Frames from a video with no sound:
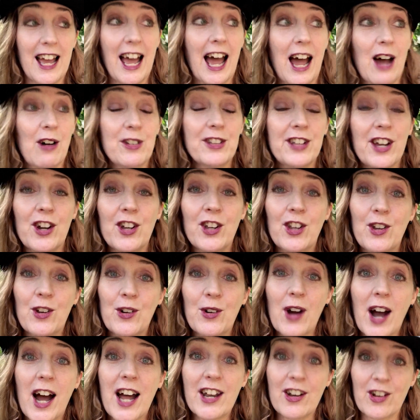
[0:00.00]
I will tell you
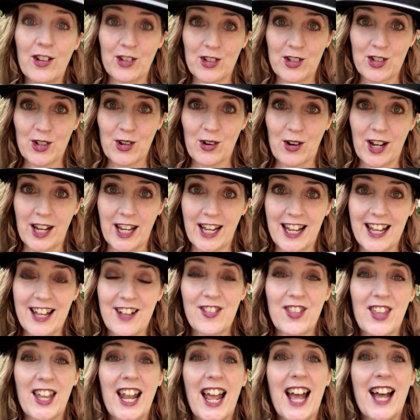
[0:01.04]
another story
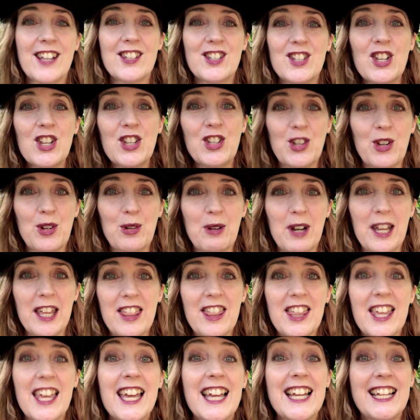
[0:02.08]
that has to do
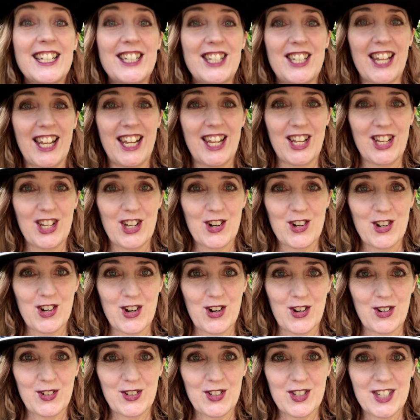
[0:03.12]
with digging your
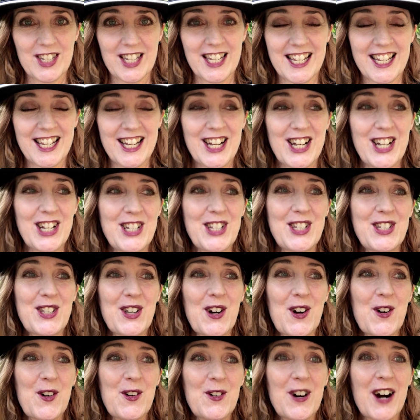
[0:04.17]
nose.
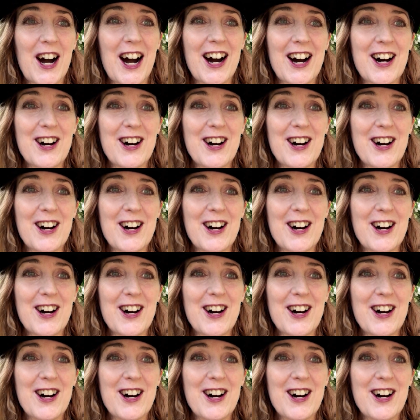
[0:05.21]
So